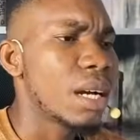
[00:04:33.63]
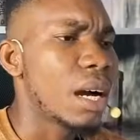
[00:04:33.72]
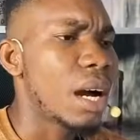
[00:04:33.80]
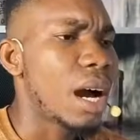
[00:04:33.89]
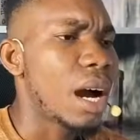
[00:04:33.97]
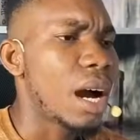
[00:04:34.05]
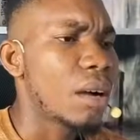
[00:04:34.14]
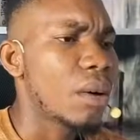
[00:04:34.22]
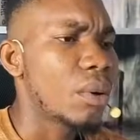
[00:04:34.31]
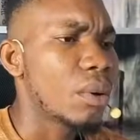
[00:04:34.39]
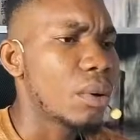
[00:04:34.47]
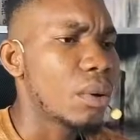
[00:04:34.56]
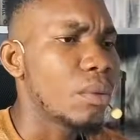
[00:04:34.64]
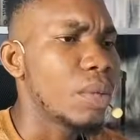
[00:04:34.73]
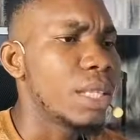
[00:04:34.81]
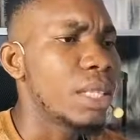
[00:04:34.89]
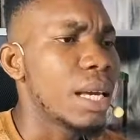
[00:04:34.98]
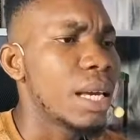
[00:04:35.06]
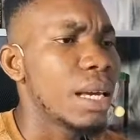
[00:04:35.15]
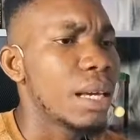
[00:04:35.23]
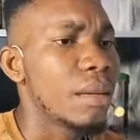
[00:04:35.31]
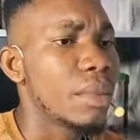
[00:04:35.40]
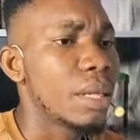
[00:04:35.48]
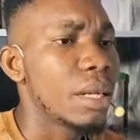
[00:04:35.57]
alcohol with
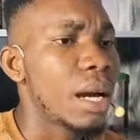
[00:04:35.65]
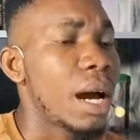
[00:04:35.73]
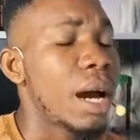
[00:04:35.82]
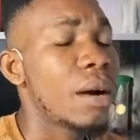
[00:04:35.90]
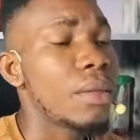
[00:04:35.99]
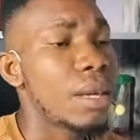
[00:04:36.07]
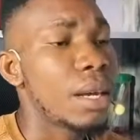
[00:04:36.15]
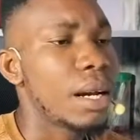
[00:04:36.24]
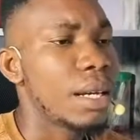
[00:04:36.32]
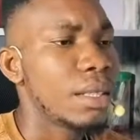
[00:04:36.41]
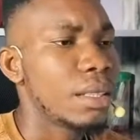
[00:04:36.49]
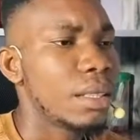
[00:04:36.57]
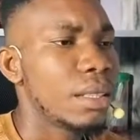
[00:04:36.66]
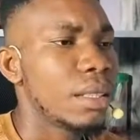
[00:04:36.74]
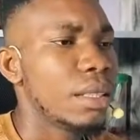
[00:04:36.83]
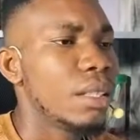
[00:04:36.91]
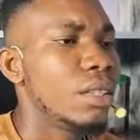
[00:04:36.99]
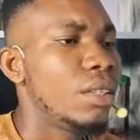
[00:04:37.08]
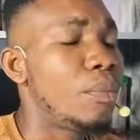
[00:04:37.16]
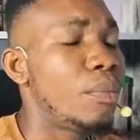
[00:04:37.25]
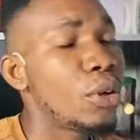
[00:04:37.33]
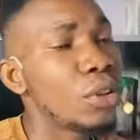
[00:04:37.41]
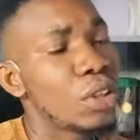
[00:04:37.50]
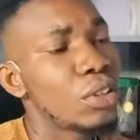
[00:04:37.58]
aldehyde, the
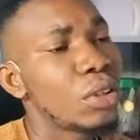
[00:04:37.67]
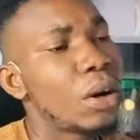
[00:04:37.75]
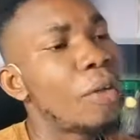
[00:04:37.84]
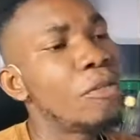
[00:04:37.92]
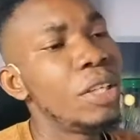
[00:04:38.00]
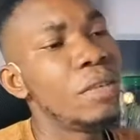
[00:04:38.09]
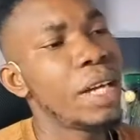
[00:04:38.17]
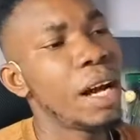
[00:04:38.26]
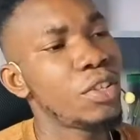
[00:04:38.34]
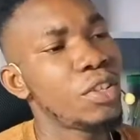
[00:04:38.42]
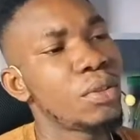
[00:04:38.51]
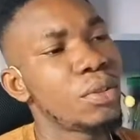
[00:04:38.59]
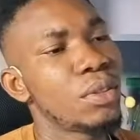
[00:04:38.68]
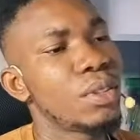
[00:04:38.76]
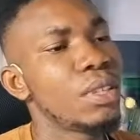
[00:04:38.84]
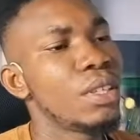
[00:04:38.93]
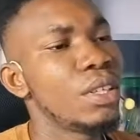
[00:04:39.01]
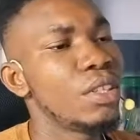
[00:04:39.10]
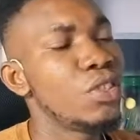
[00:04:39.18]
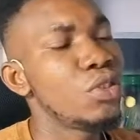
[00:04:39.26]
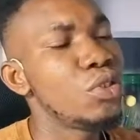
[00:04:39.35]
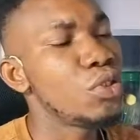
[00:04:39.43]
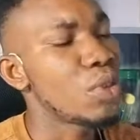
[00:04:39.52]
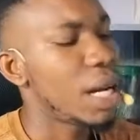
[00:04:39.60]
product of the reaction is
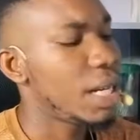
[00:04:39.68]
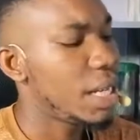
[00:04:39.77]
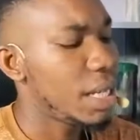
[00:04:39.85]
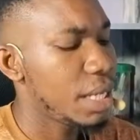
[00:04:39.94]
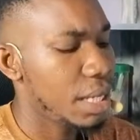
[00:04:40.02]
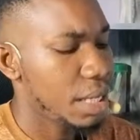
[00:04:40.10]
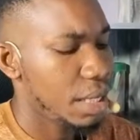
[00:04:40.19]
usually